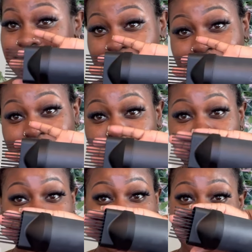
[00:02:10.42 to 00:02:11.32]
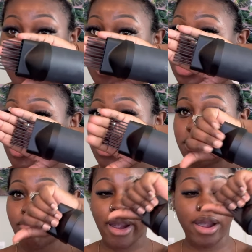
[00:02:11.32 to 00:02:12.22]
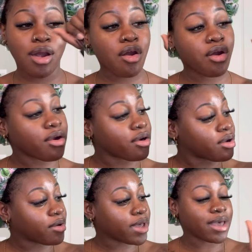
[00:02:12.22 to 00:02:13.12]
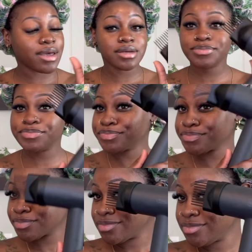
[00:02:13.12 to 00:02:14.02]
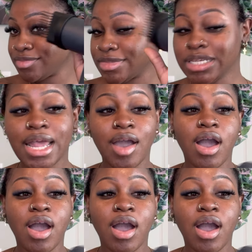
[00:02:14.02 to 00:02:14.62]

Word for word: this is the Beauty Queen Briar, Her, okay? Now